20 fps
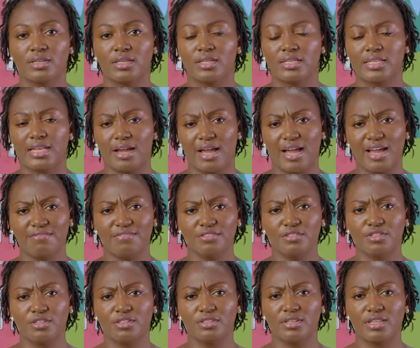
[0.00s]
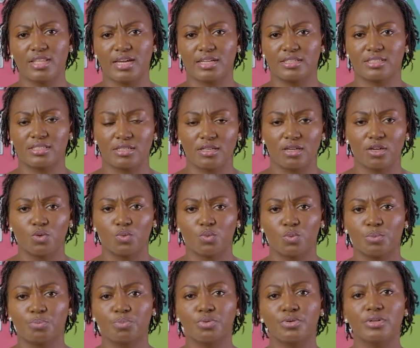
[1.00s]
Now, having done that,
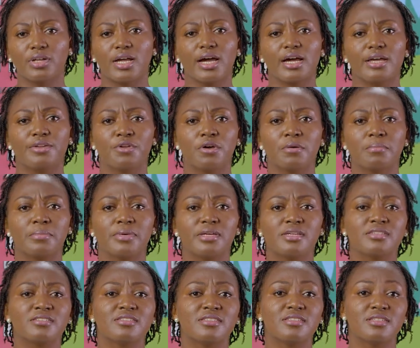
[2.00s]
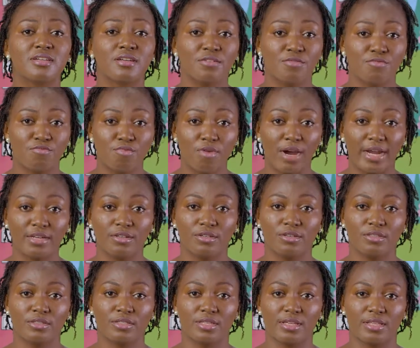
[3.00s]
we put our numbers right
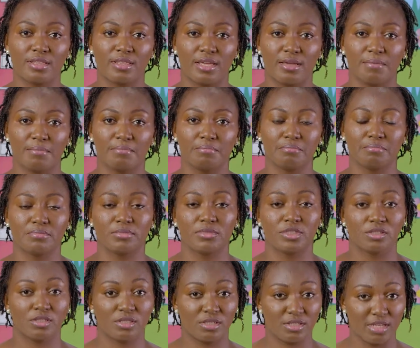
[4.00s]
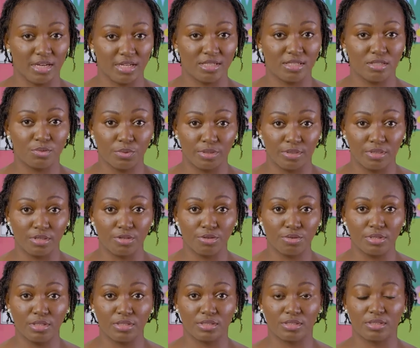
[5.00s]
under them, starting with the
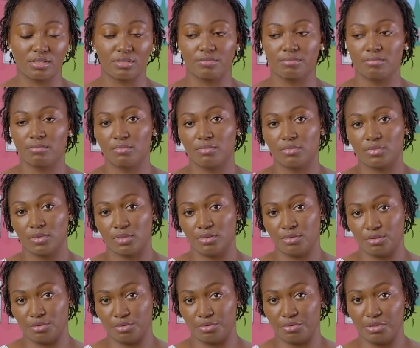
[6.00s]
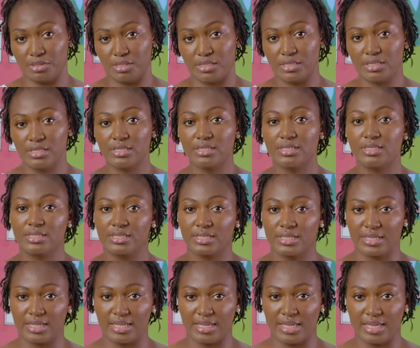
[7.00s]
unit. 3,
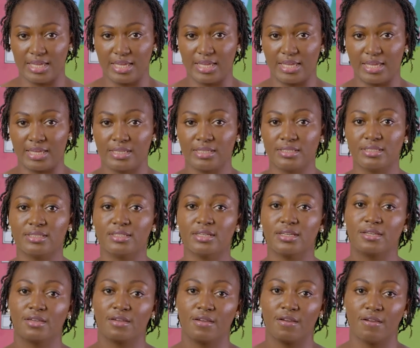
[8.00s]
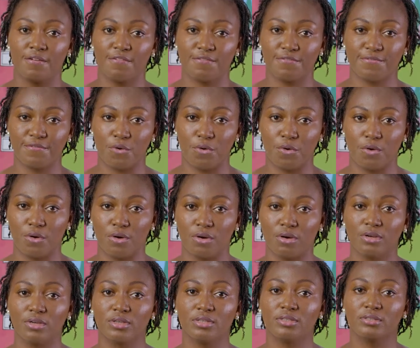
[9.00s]
8,
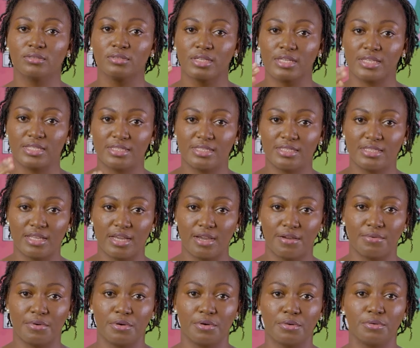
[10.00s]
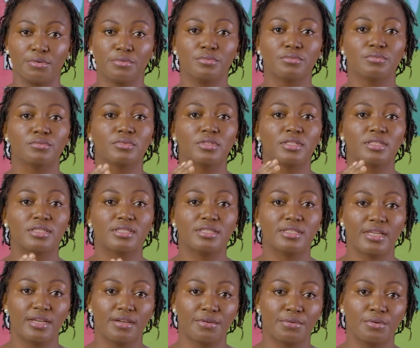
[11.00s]
4, 0,
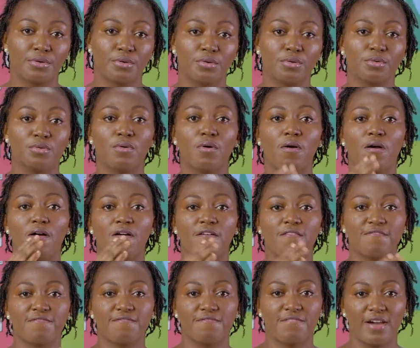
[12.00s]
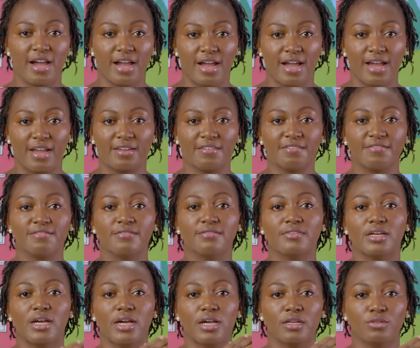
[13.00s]
0, 5,
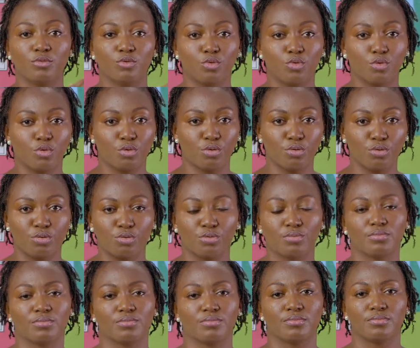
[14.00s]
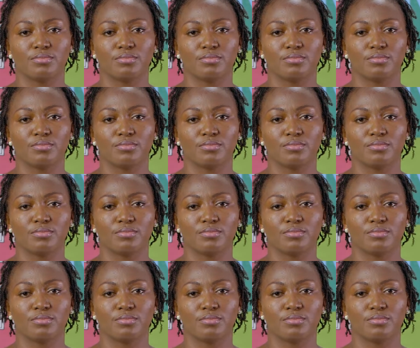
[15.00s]
and 2.